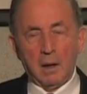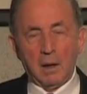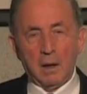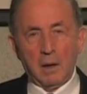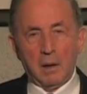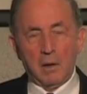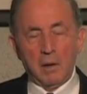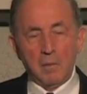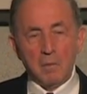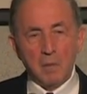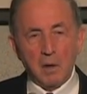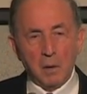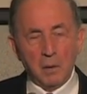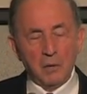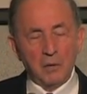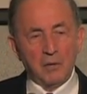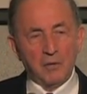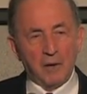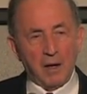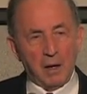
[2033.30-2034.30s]
The
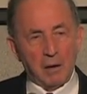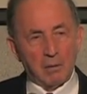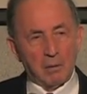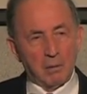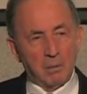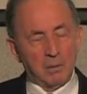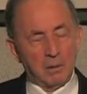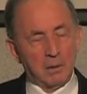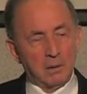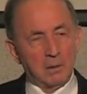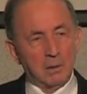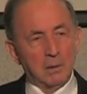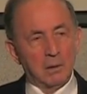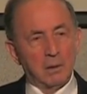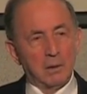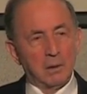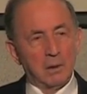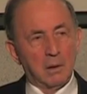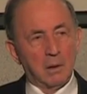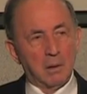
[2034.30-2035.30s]
most vulnerable
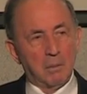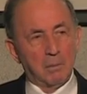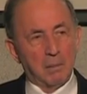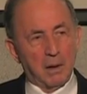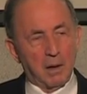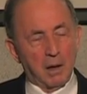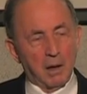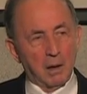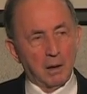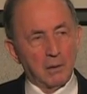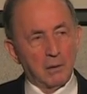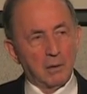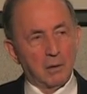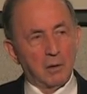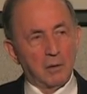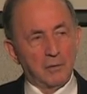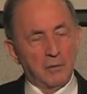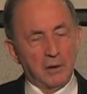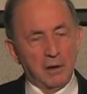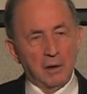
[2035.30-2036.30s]
part
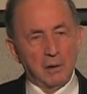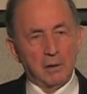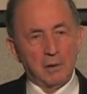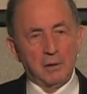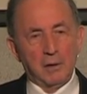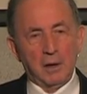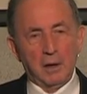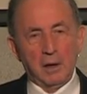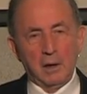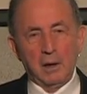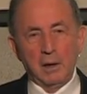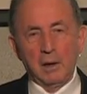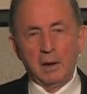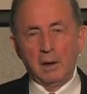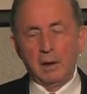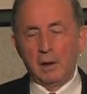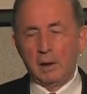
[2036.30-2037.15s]
of DoD